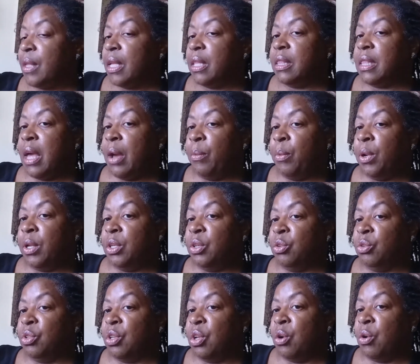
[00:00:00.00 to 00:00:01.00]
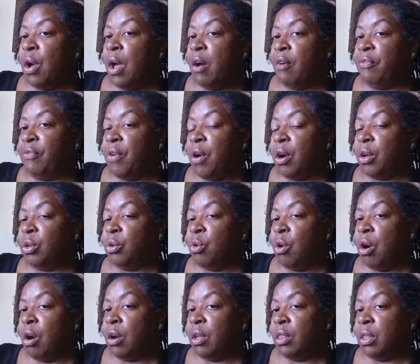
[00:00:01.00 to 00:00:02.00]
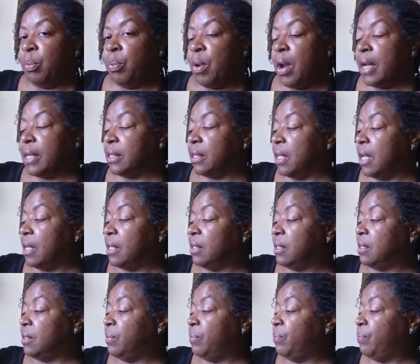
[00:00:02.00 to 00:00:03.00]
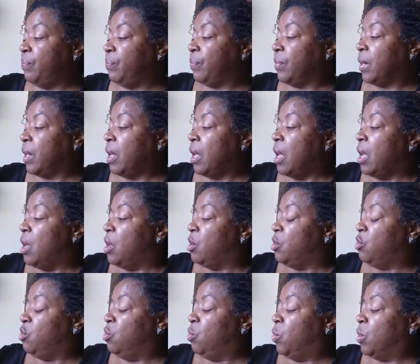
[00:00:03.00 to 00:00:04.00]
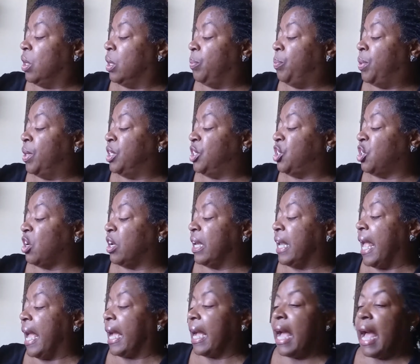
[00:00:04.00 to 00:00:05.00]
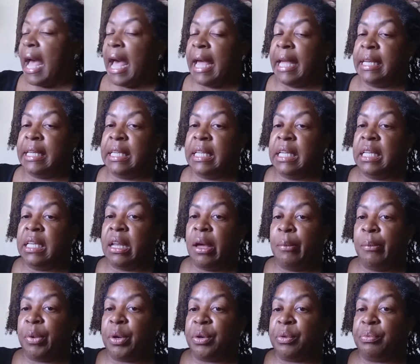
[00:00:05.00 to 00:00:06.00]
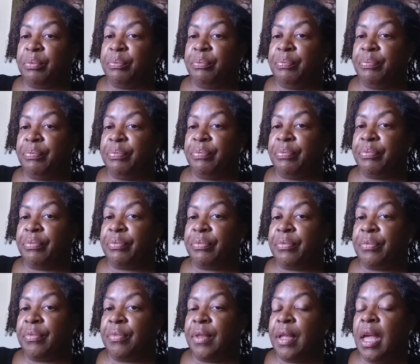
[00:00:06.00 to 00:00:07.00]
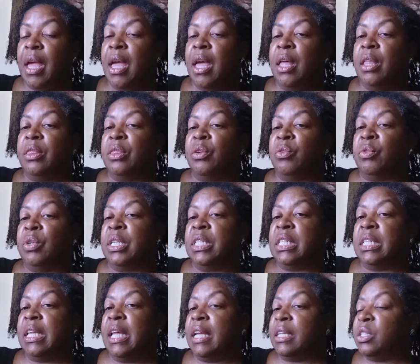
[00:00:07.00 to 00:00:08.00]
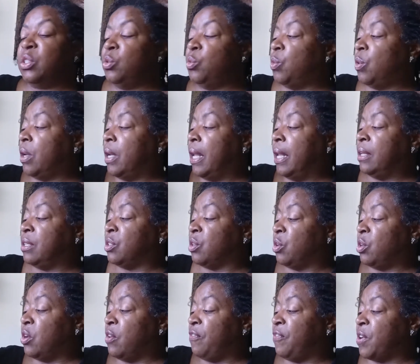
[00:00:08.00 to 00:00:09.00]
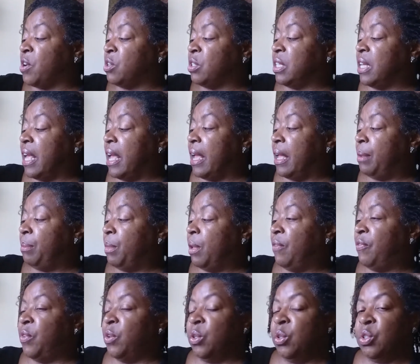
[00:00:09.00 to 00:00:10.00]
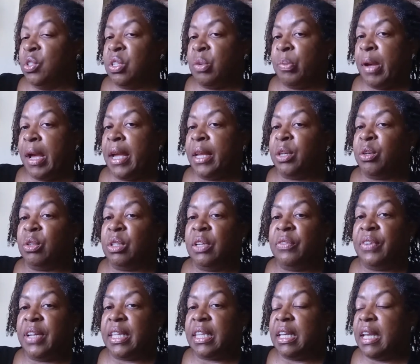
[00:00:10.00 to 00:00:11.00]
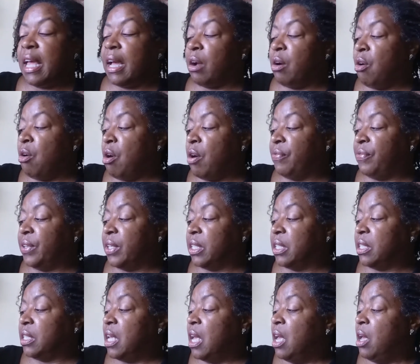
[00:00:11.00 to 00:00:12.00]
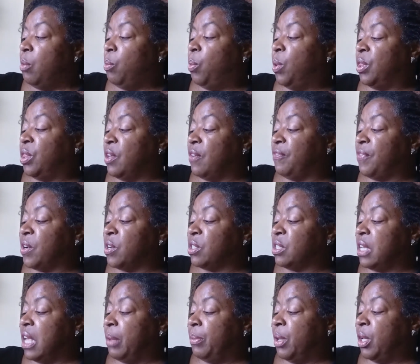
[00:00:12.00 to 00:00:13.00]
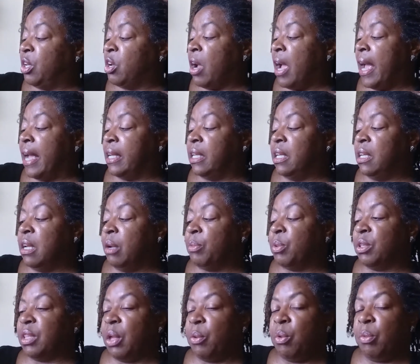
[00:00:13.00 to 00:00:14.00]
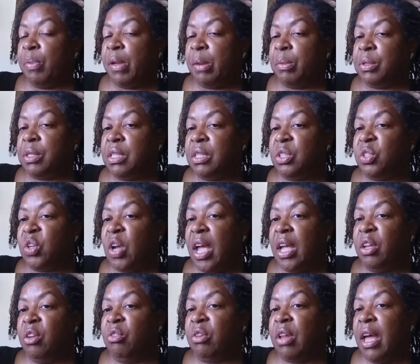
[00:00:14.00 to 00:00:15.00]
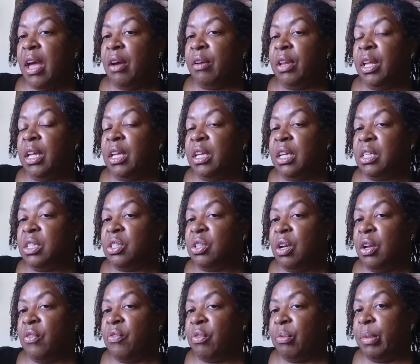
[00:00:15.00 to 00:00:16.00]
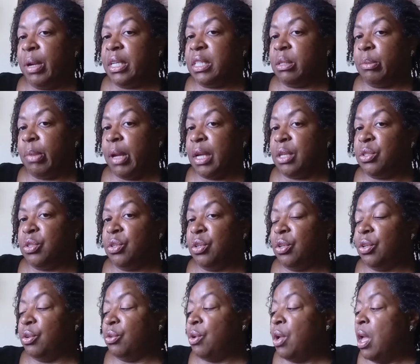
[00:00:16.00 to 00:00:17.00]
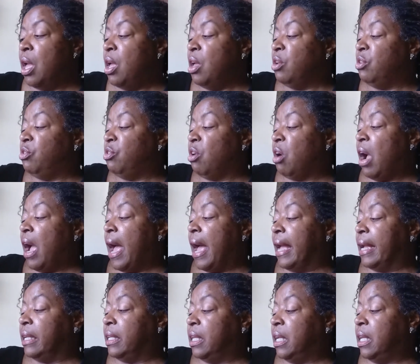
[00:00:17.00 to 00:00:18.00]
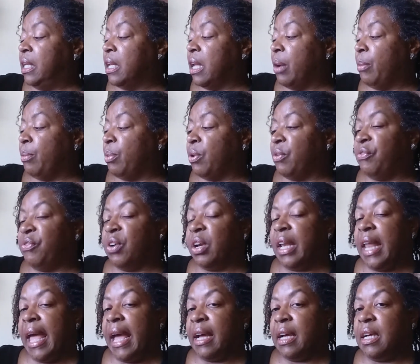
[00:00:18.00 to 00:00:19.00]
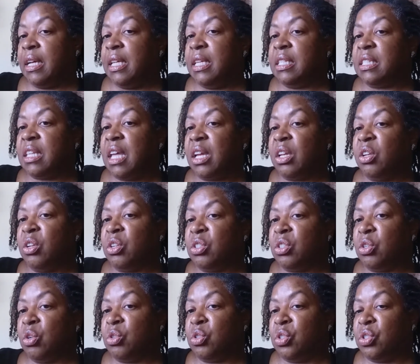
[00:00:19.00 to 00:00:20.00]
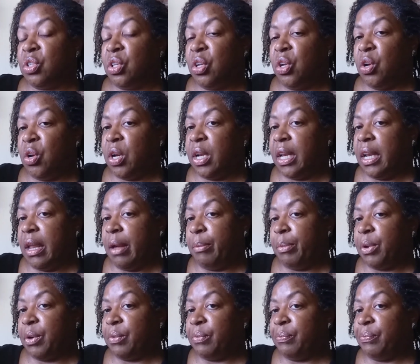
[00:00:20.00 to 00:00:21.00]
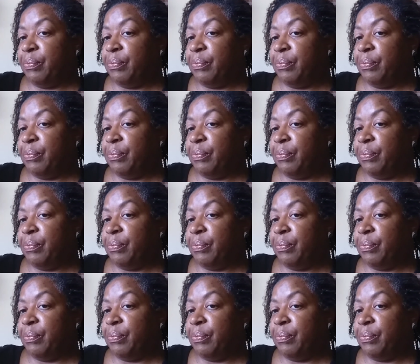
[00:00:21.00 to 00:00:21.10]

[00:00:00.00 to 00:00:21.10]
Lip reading: That way you'll know how far you are in the process. You want to put your Naca ID number. The reason that you want, and so your first name, if you lose your binder, leave it at the Naca office. With your first name and your ID number, they will be able to track you down and get your information back to you. Your ID number for Naca is like your social security number.